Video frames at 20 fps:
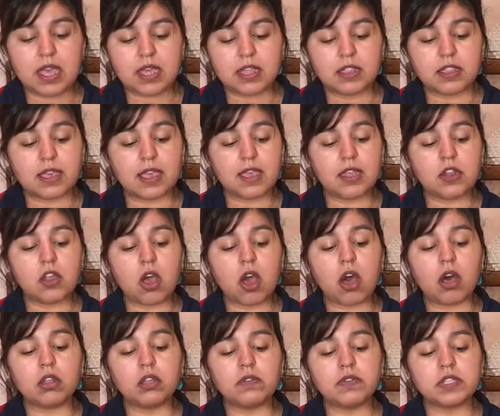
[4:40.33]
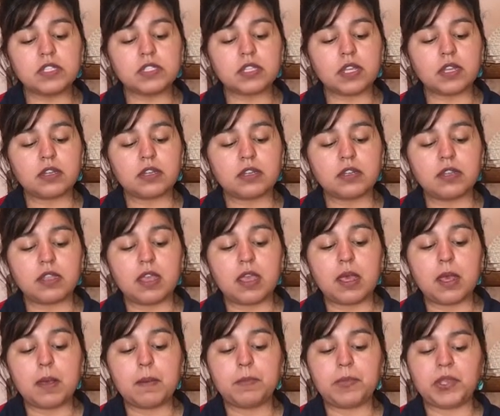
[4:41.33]
Then all of a sudden,
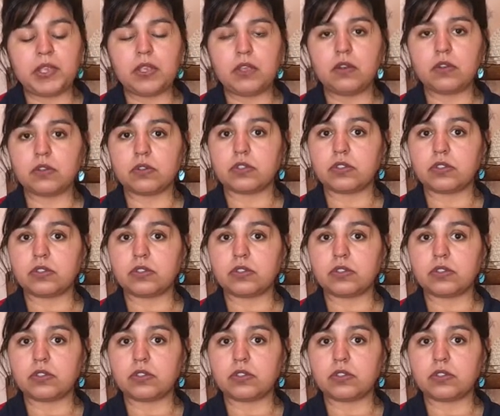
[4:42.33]
Peter